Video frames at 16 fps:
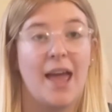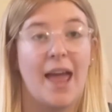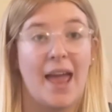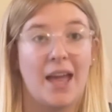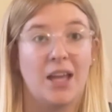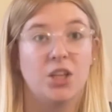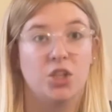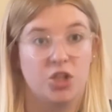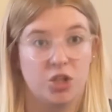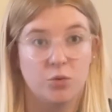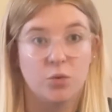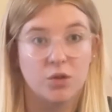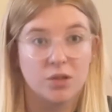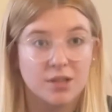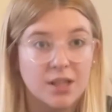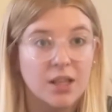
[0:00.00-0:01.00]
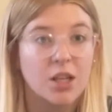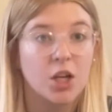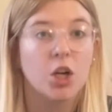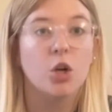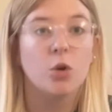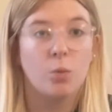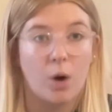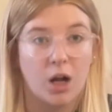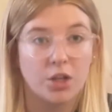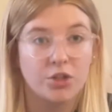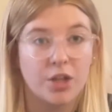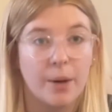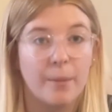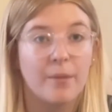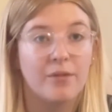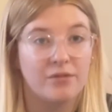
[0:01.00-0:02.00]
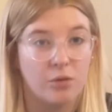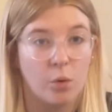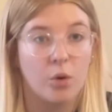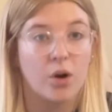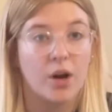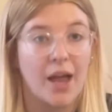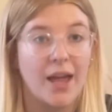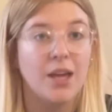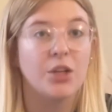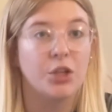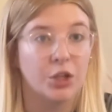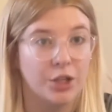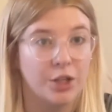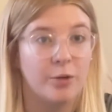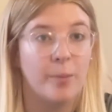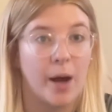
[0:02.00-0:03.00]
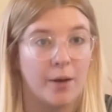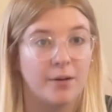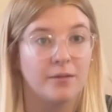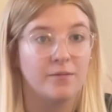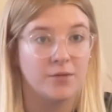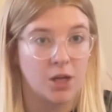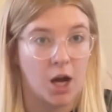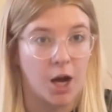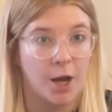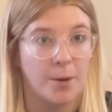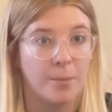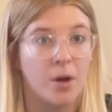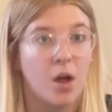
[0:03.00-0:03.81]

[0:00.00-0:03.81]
and she will sit here and watch them for a good amount of time,